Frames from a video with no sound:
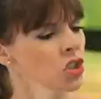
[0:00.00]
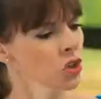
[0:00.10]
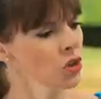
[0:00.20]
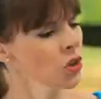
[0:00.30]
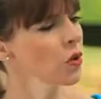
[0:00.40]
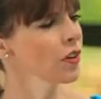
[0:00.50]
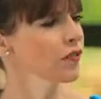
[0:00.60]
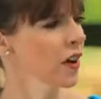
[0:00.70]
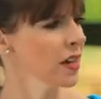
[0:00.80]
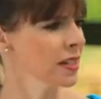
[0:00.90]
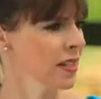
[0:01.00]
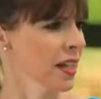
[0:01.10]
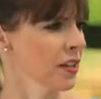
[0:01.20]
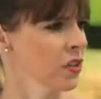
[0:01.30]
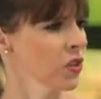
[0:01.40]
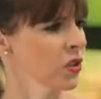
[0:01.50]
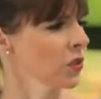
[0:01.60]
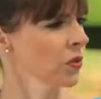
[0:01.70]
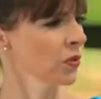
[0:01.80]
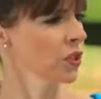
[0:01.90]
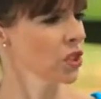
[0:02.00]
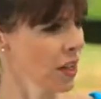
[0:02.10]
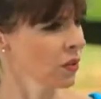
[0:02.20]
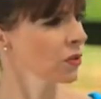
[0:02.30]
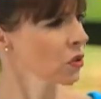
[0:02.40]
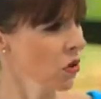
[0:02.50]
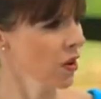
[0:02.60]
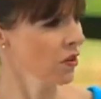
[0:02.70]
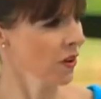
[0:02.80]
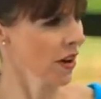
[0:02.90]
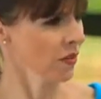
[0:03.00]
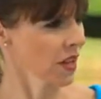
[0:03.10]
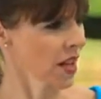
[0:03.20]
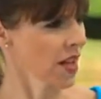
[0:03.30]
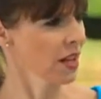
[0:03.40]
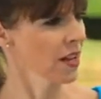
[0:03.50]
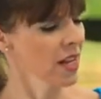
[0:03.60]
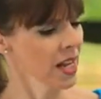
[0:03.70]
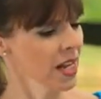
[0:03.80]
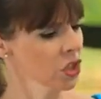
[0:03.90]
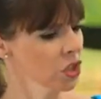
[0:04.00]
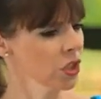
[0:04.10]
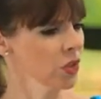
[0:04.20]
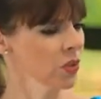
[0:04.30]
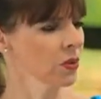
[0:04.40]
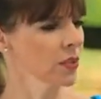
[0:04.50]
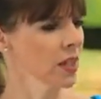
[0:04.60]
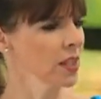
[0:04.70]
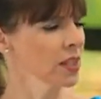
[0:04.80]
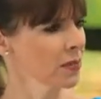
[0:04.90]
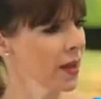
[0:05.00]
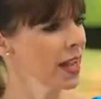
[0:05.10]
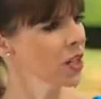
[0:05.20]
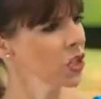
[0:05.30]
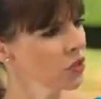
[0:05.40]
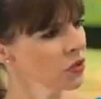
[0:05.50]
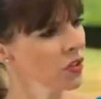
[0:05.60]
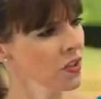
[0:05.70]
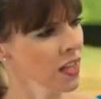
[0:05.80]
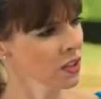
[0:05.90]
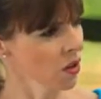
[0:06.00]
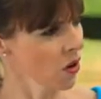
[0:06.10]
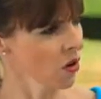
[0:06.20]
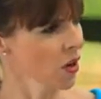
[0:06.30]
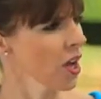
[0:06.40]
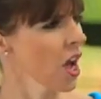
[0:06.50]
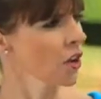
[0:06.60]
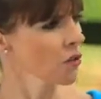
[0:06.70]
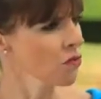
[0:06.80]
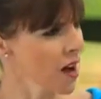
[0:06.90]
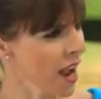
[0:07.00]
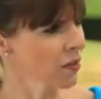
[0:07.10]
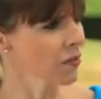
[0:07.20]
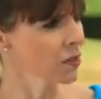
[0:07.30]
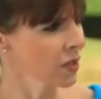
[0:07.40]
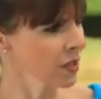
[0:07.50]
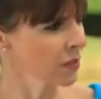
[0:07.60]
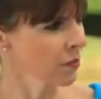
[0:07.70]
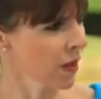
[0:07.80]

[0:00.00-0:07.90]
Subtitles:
so your advice then to the general dog owner out there is to spay and neuter their dog at around 6